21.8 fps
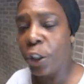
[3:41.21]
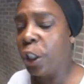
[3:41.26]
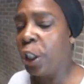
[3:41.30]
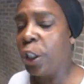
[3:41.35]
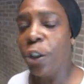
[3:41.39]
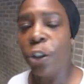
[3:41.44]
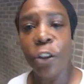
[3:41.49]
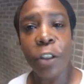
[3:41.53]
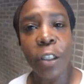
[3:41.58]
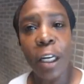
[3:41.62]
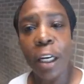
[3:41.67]

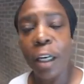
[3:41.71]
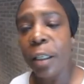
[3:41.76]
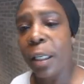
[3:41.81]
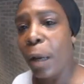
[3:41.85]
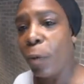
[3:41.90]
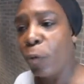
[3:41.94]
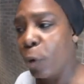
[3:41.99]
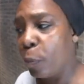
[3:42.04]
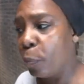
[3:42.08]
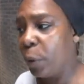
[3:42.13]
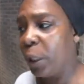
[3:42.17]
teacher there
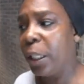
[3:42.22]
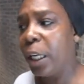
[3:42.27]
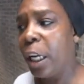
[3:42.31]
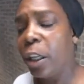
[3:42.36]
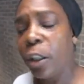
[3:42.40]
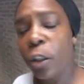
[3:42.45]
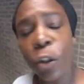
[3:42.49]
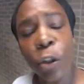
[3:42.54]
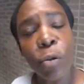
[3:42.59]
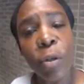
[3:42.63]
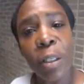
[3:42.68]
that will be
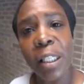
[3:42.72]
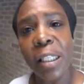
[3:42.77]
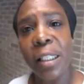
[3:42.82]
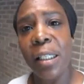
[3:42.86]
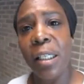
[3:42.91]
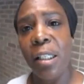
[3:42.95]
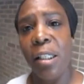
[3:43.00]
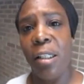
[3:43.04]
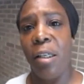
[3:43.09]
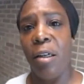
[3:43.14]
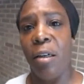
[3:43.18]
there to
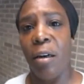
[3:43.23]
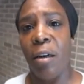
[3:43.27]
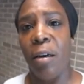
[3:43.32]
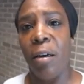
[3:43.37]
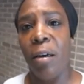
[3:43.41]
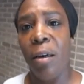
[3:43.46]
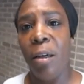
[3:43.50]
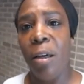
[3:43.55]
assist her.